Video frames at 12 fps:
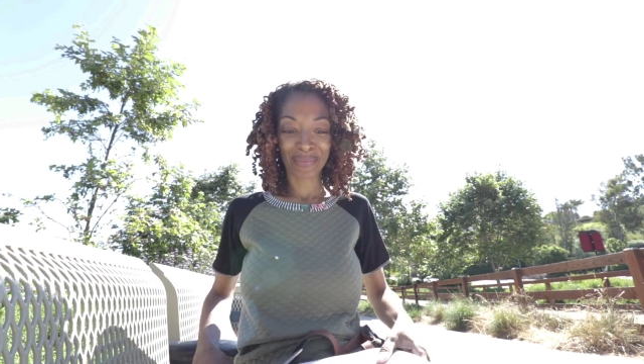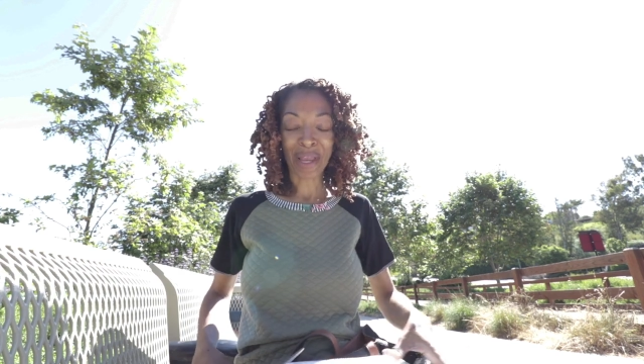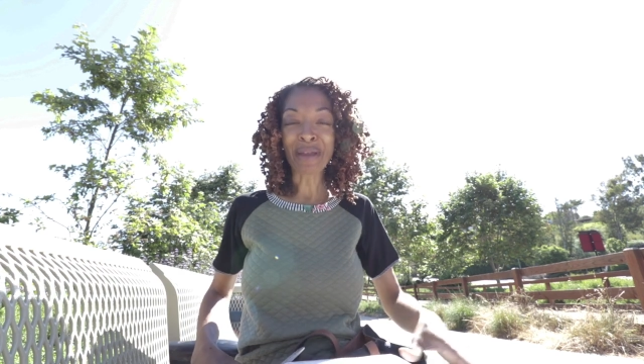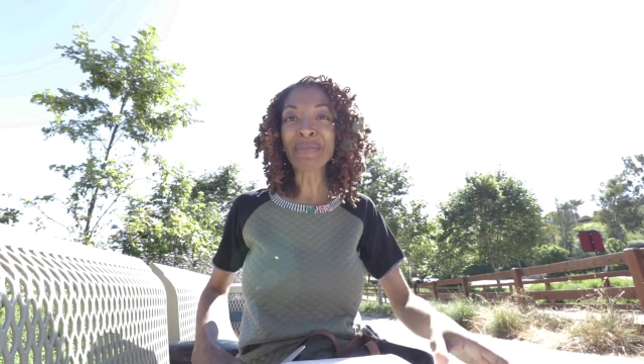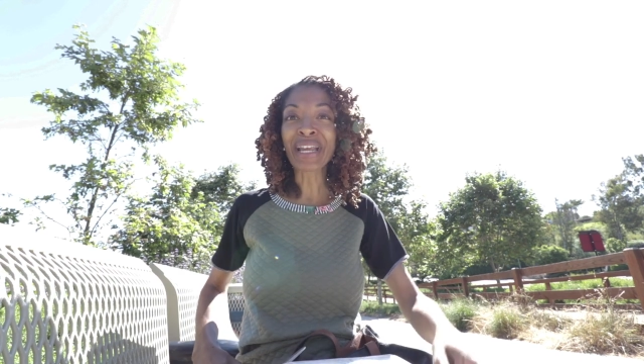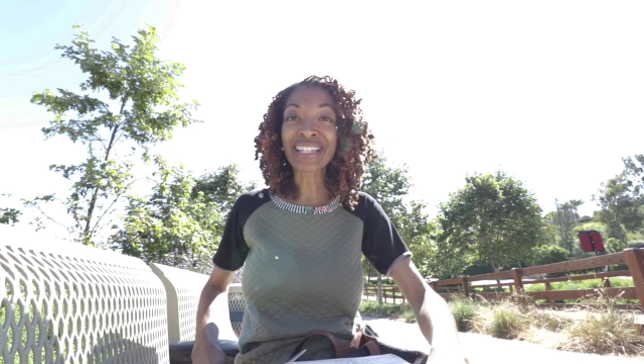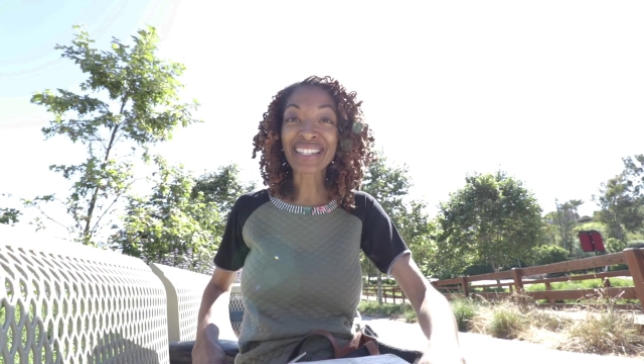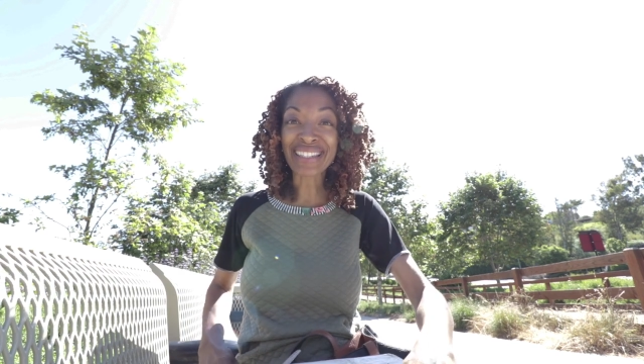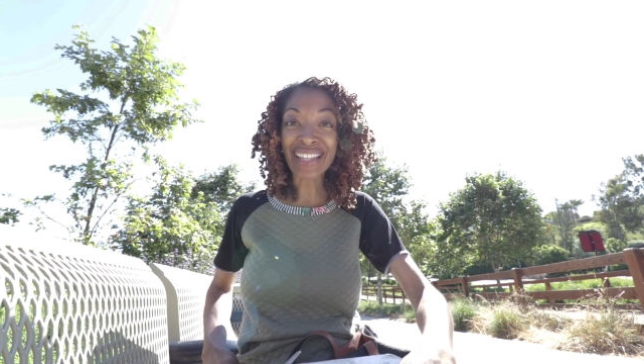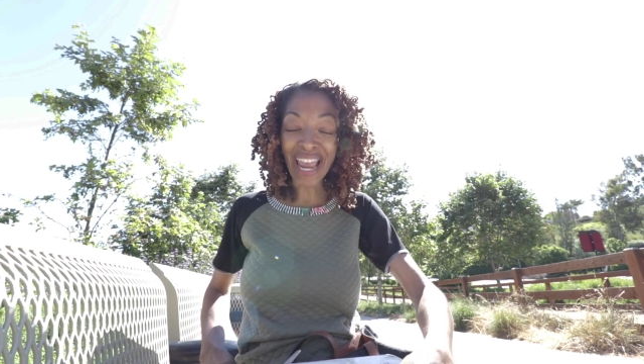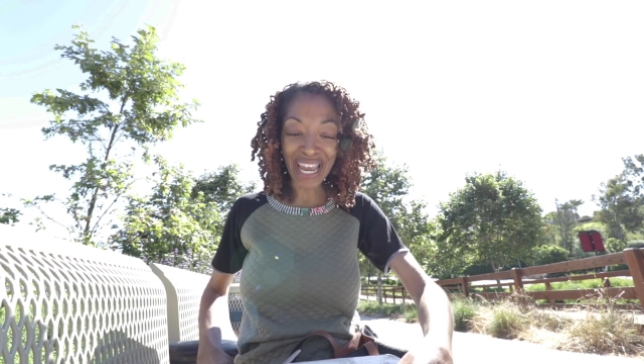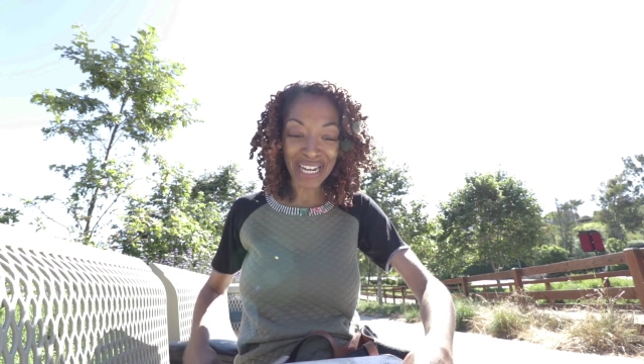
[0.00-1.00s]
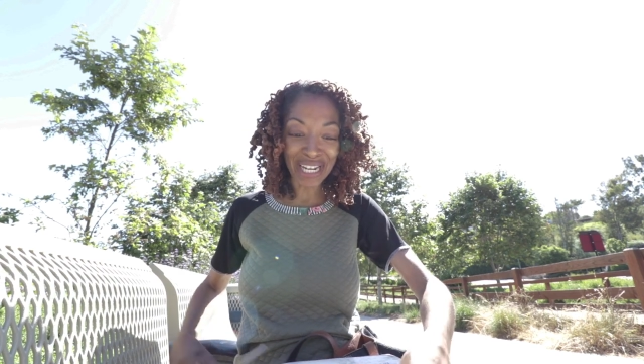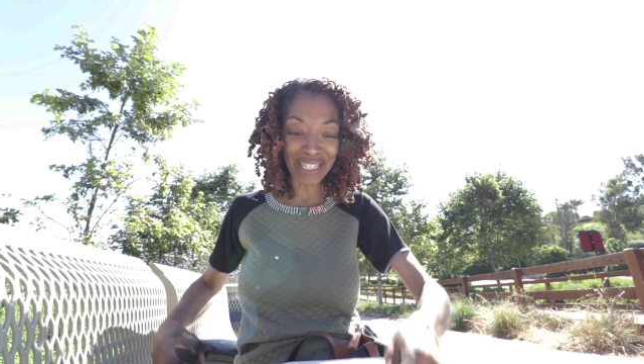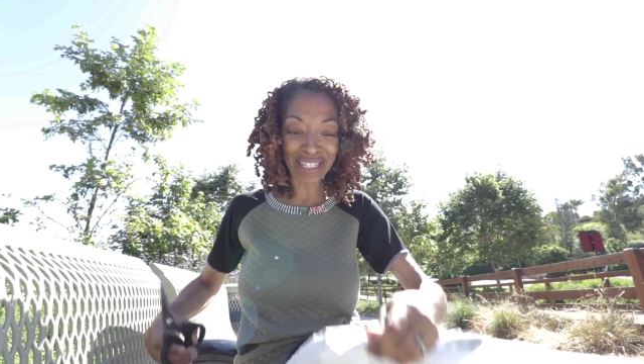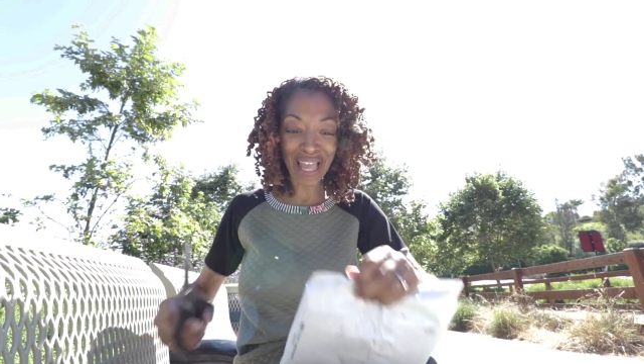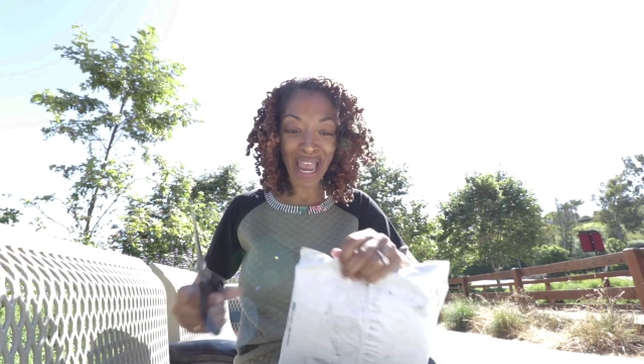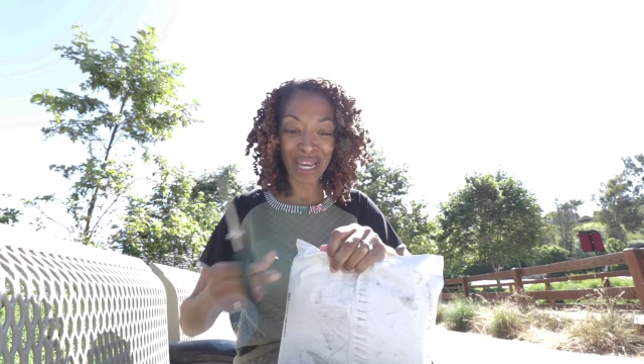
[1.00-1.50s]
I'm excited.
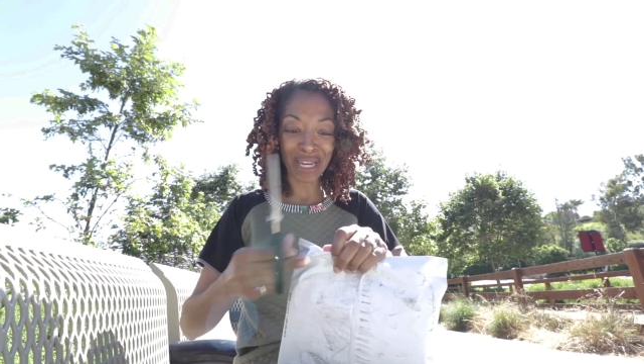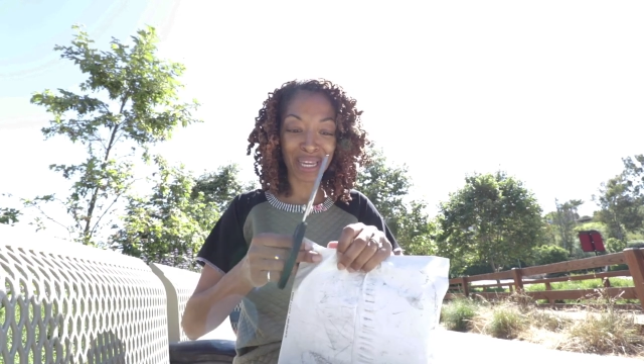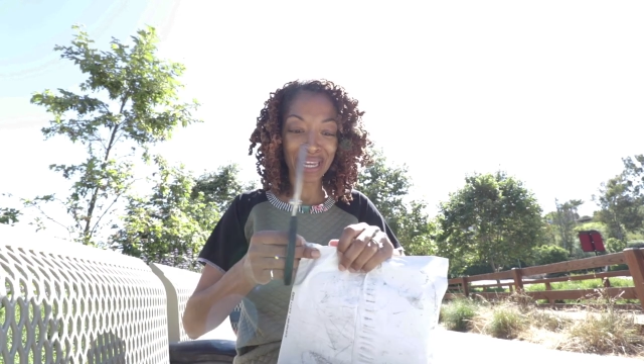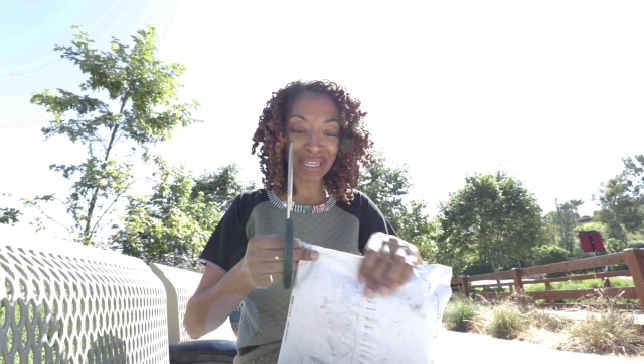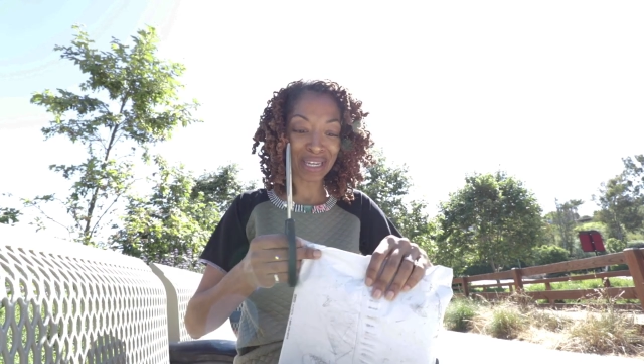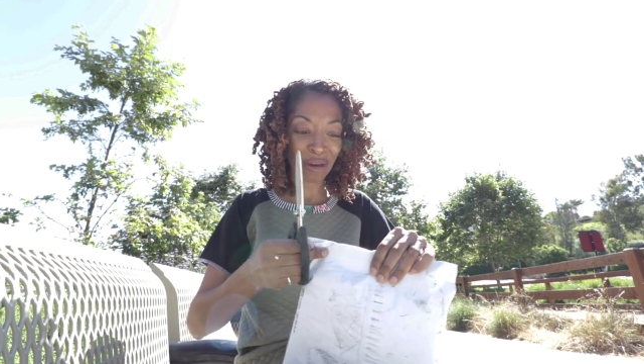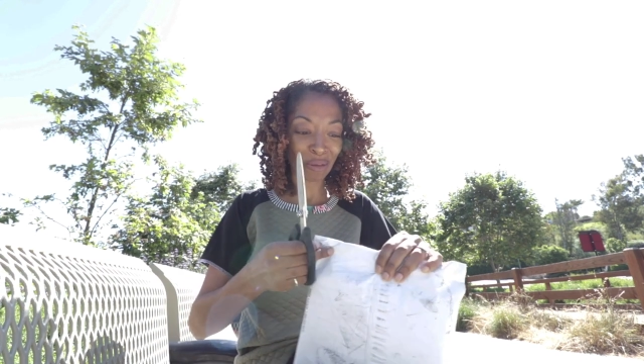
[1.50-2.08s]
It's like getting